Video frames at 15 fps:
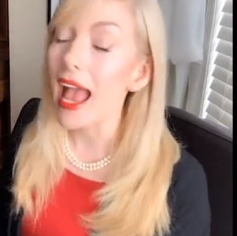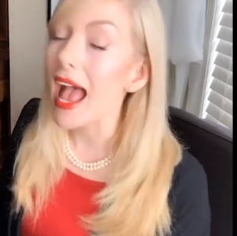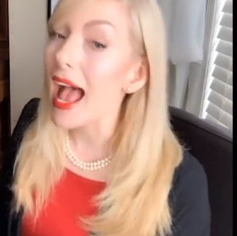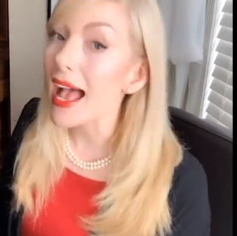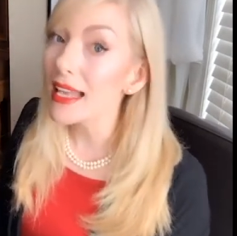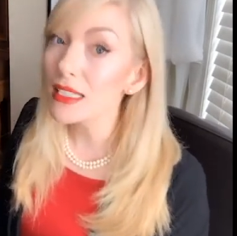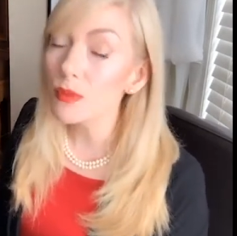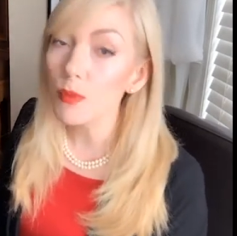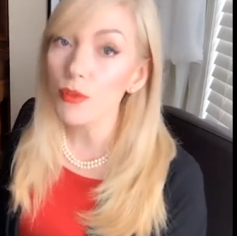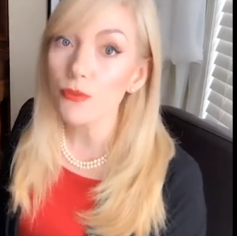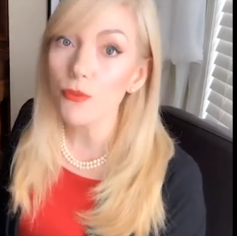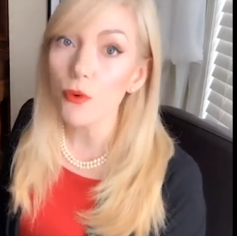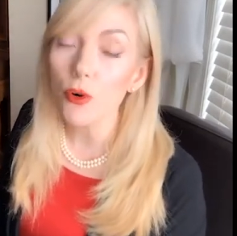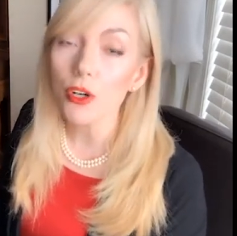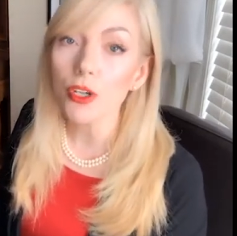As
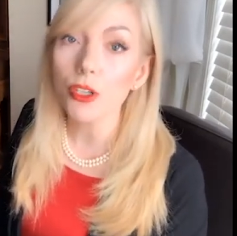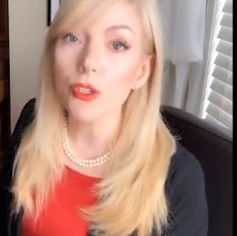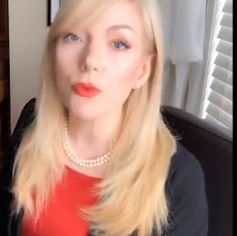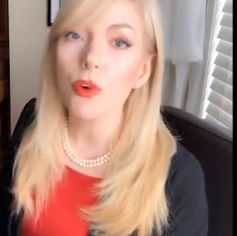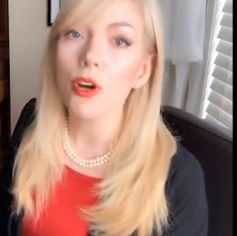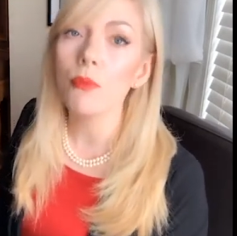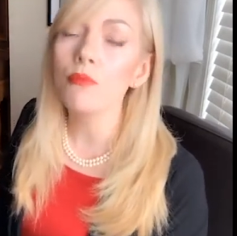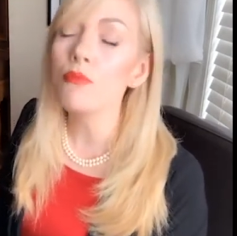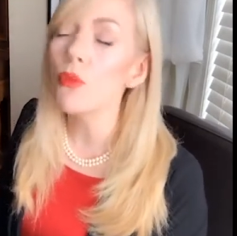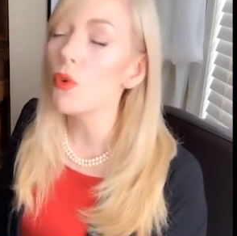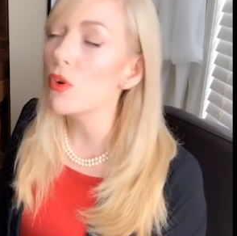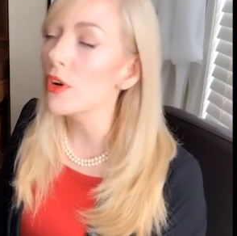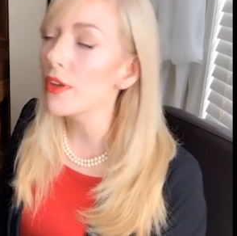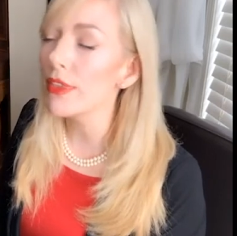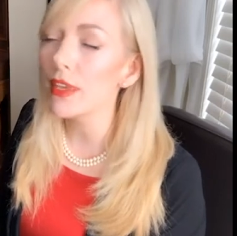before, you are
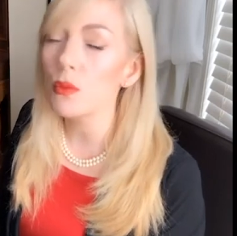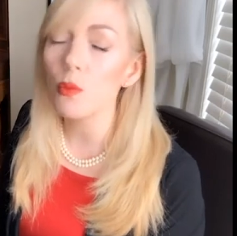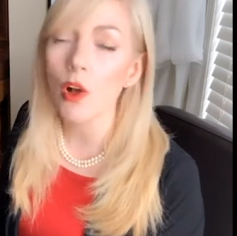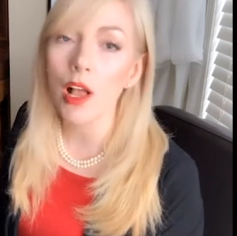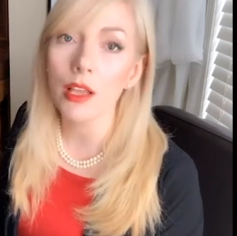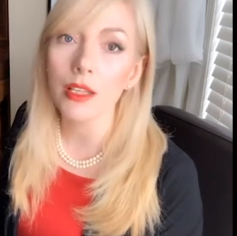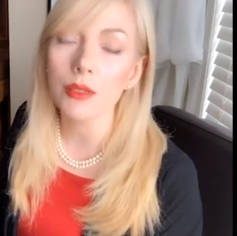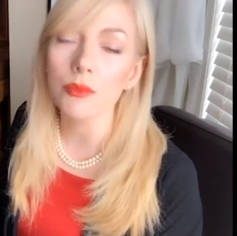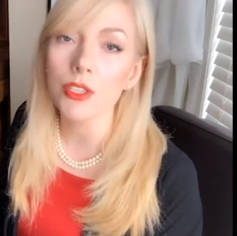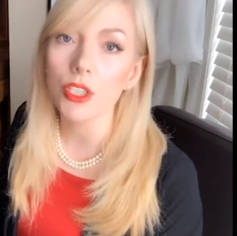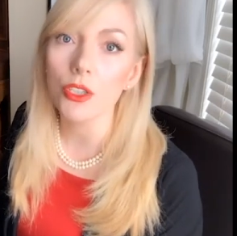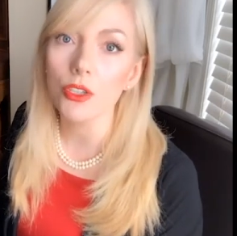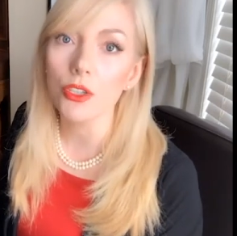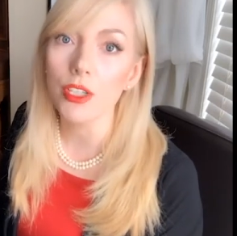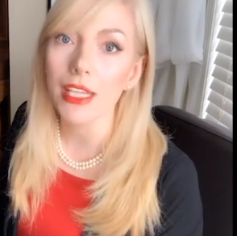more than welcome
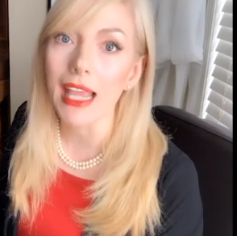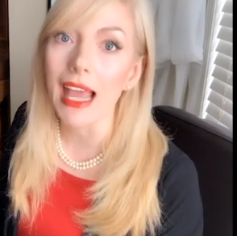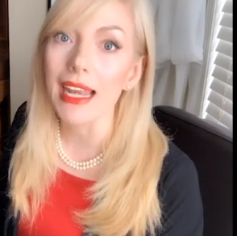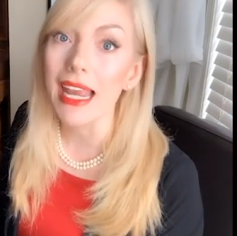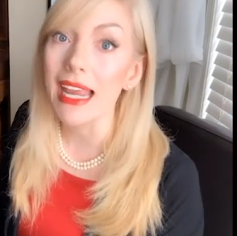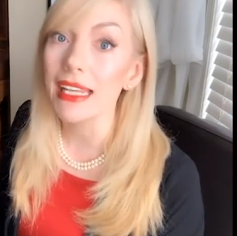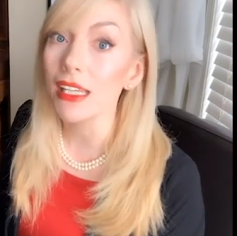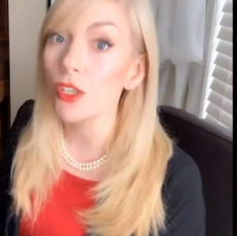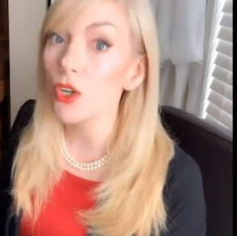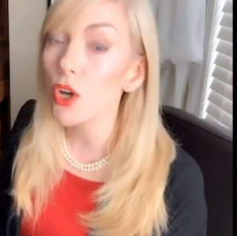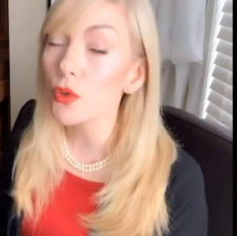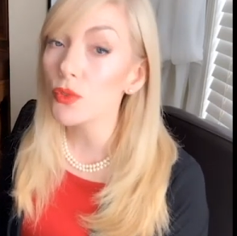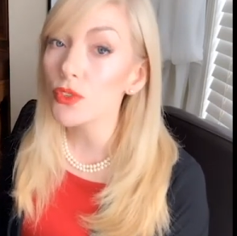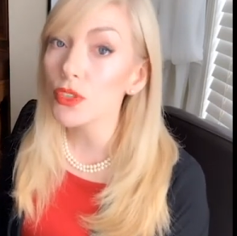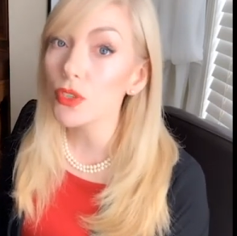to look at any
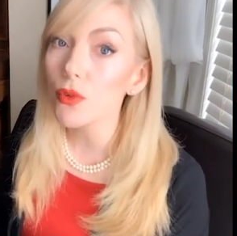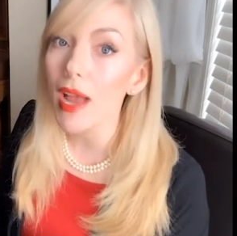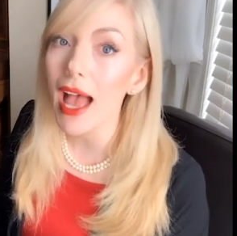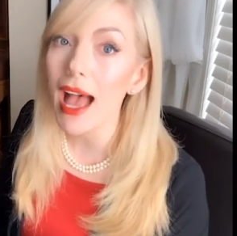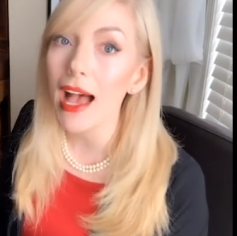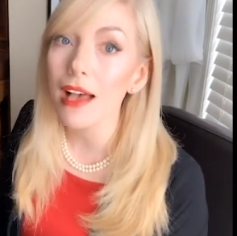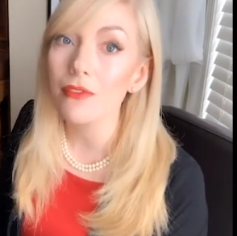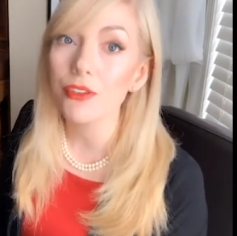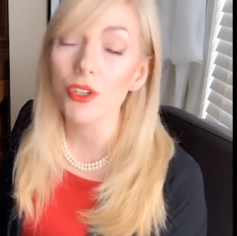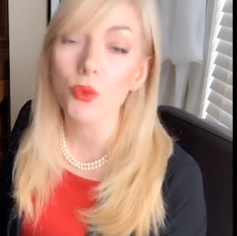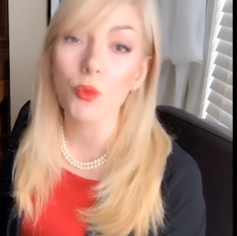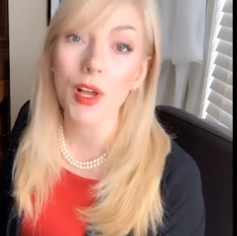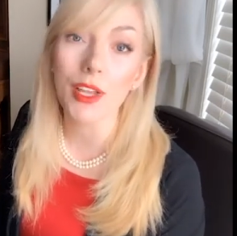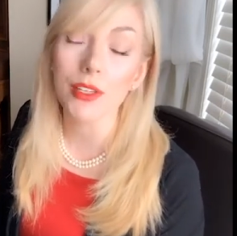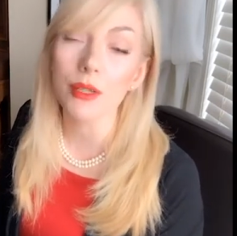notes you have. You're
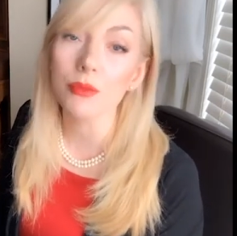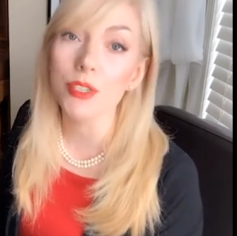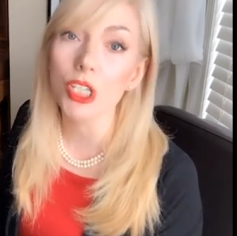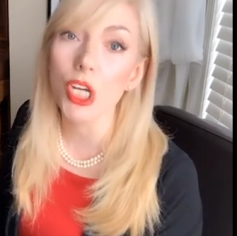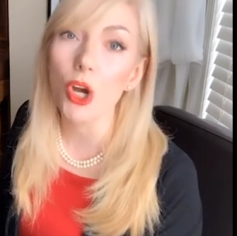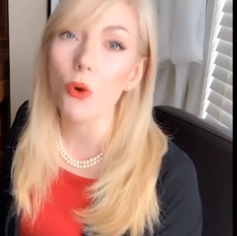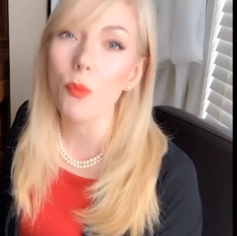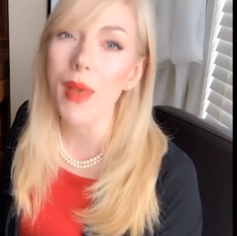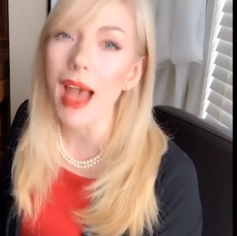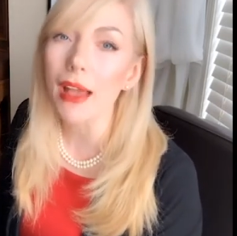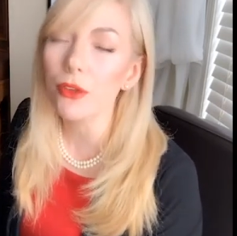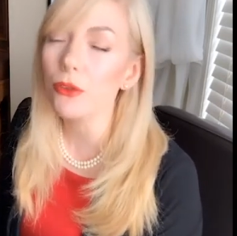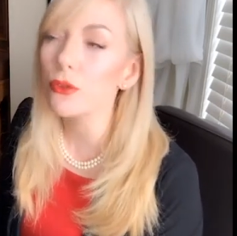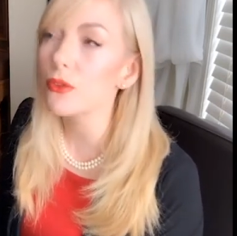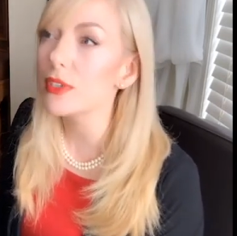welcome to go
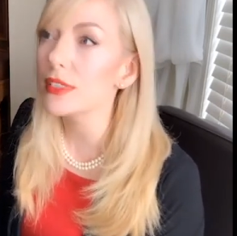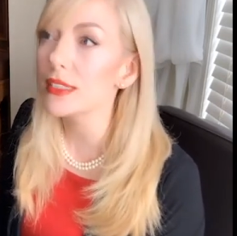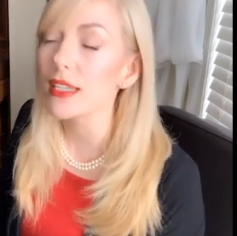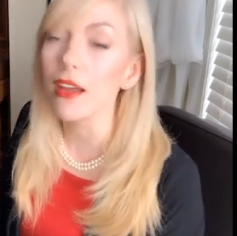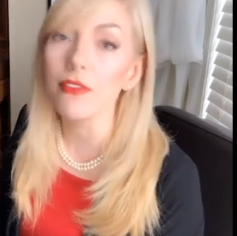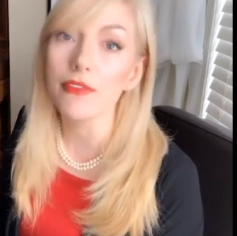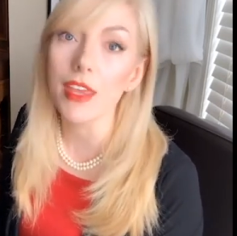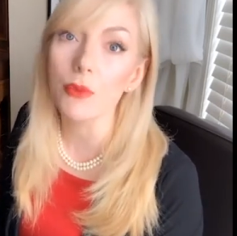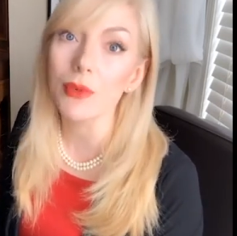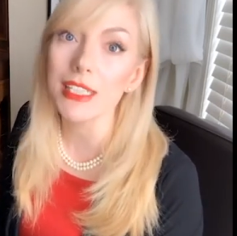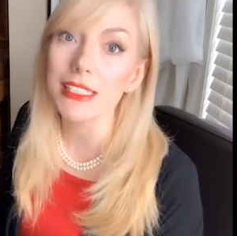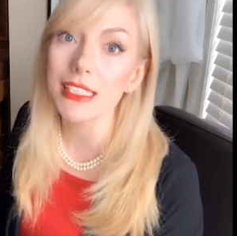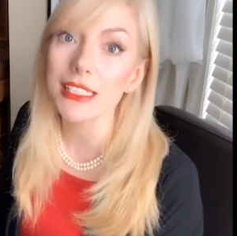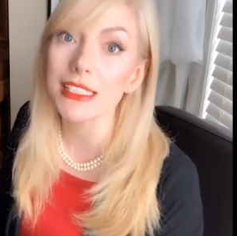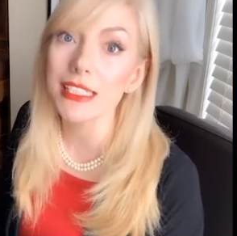back through the stuff that we
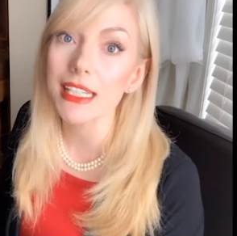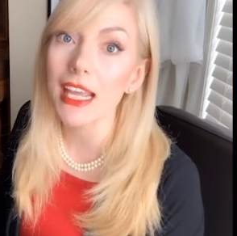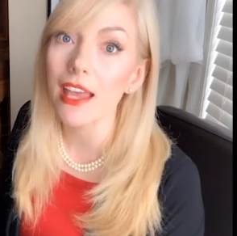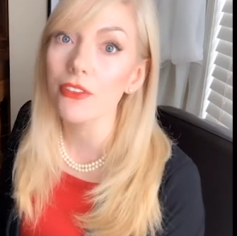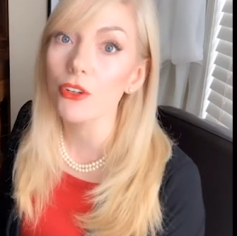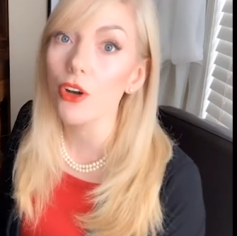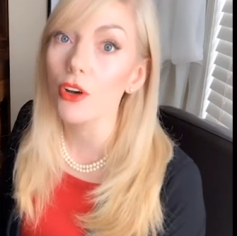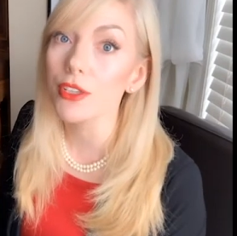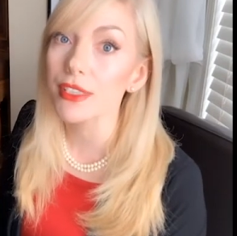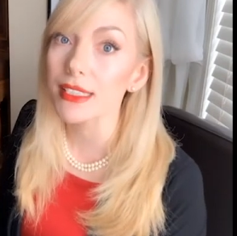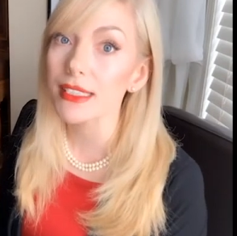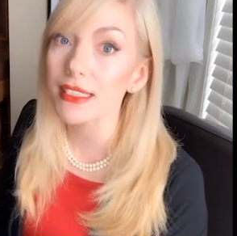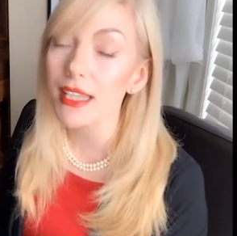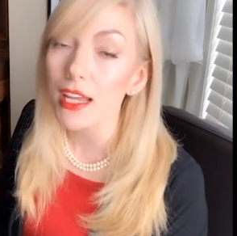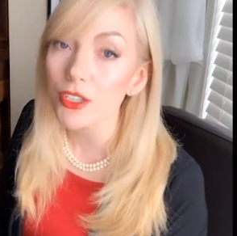did together, our
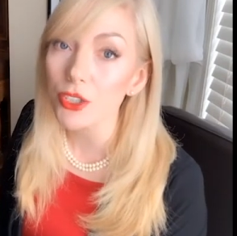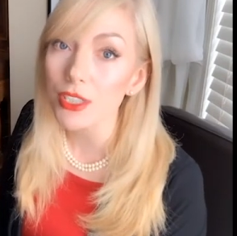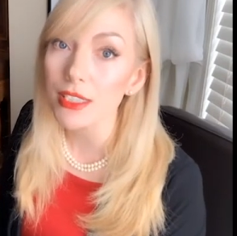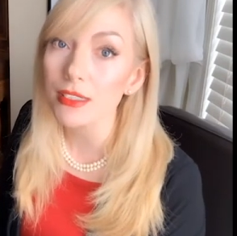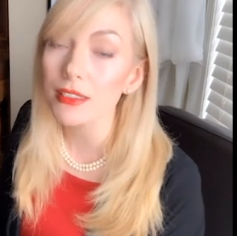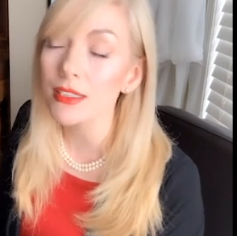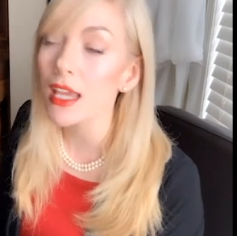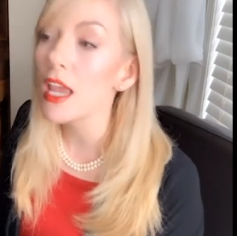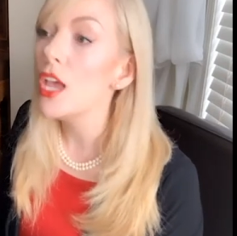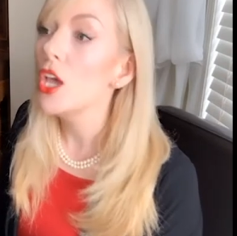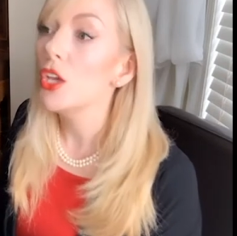discussions.